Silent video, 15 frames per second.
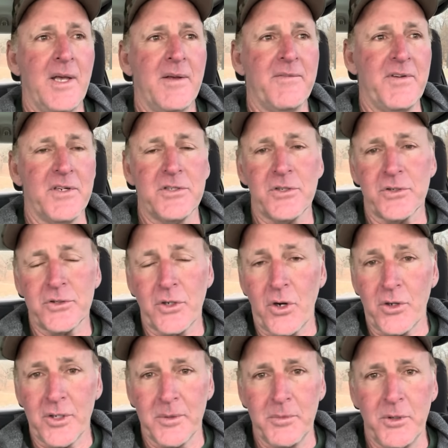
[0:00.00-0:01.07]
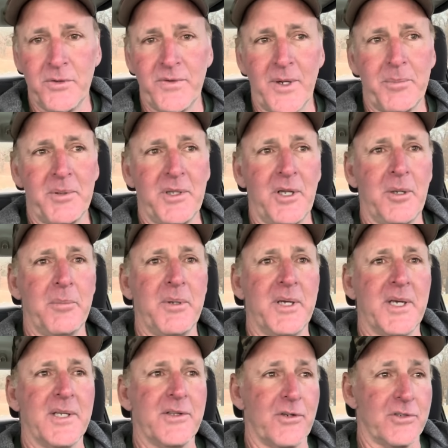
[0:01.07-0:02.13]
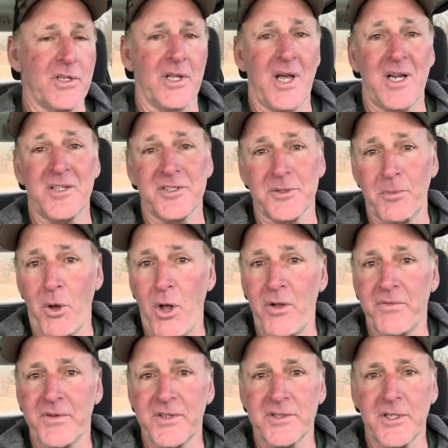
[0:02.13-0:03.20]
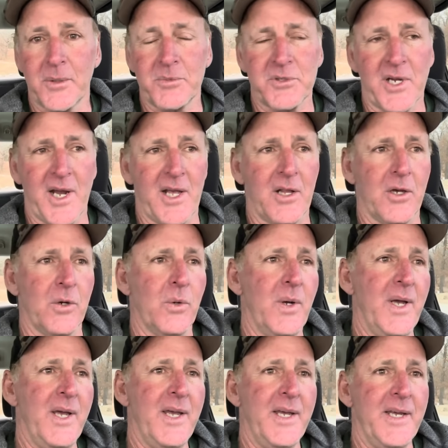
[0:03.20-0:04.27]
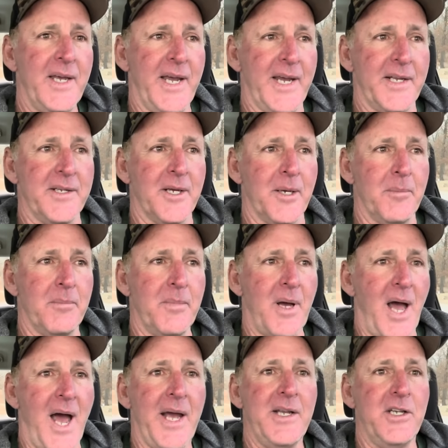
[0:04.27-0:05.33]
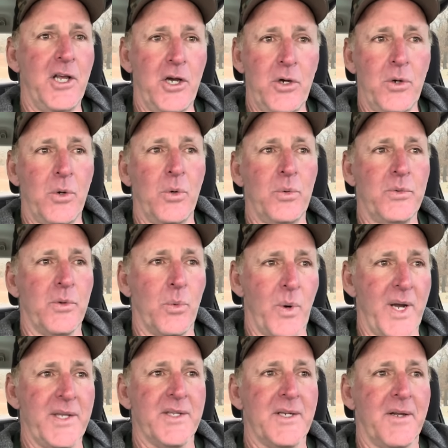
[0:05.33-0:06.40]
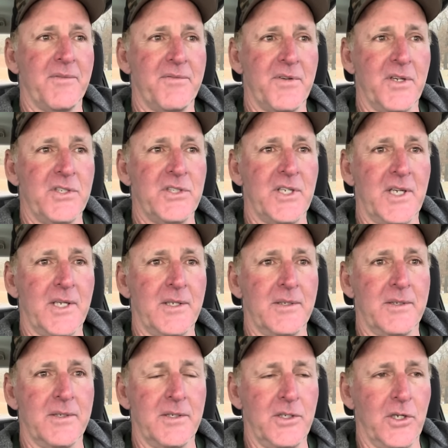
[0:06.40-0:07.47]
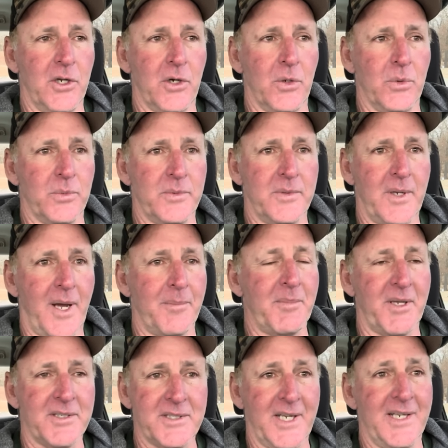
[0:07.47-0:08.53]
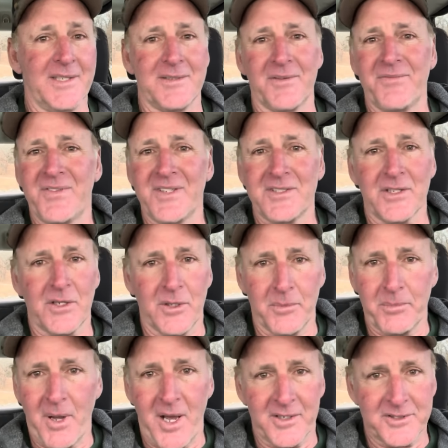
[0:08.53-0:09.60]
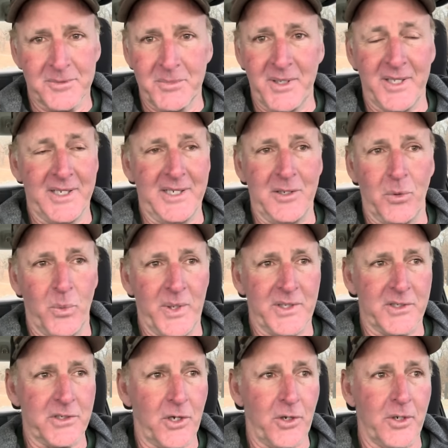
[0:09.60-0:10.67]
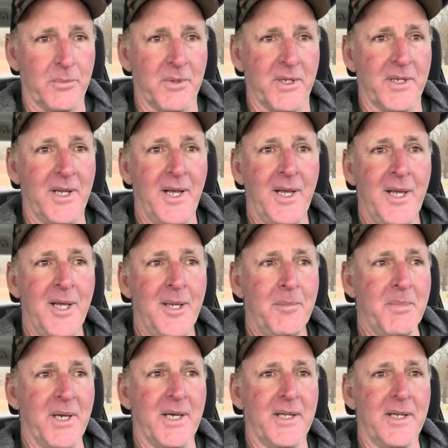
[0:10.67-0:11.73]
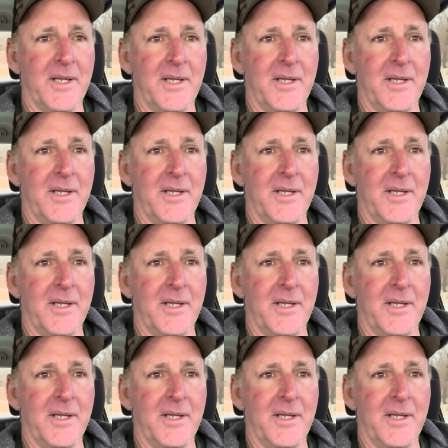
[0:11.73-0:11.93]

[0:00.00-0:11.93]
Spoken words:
Fish are starting to move up a little bit. There's a lot of small fish up shallow. And I know the way that I'm fishing, you know, I'm not saying it's a physical impossibility to win the tournament, but